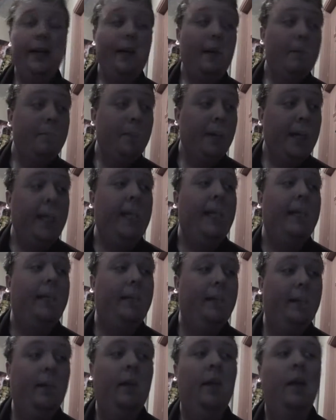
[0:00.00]
And I'm
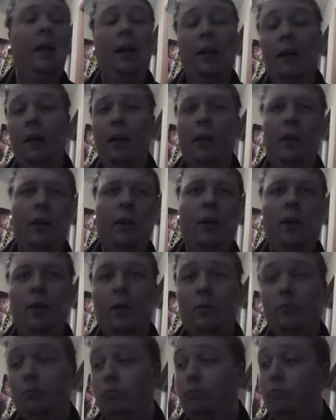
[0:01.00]
back.
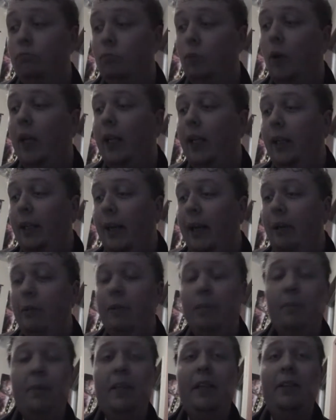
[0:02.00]
Well,
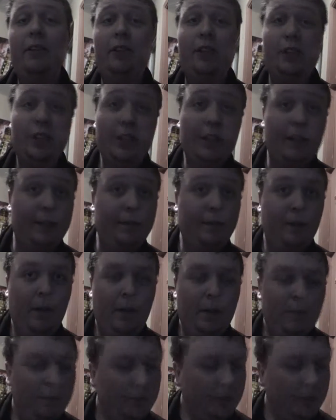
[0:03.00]
that was a piece of shit,